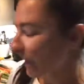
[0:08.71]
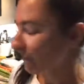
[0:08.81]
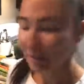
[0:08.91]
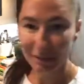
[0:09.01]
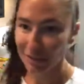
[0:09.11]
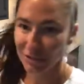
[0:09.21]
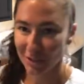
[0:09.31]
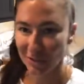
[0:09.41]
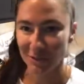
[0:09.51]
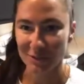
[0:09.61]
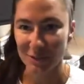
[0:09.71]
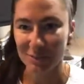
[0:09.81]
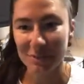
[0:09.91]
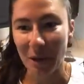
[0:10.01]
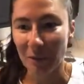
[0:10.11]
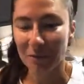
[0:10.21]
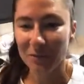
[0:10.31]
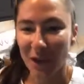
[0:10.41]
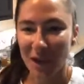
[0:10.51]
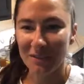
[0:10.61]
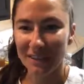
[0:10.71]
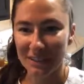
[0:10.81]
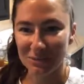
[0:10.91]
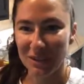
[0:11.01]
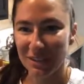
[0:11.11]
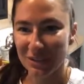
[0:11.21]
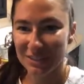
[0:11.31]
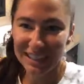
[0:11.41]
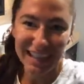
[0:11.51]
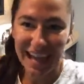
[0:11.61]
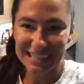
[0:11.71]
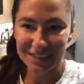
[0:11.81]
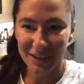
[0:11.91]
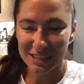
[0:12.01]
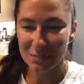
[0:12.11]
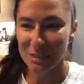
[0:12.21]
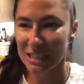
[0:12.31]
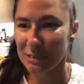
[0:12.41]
Everybody loves chicken noodle soup, so I feel like it's one of those classic recipes,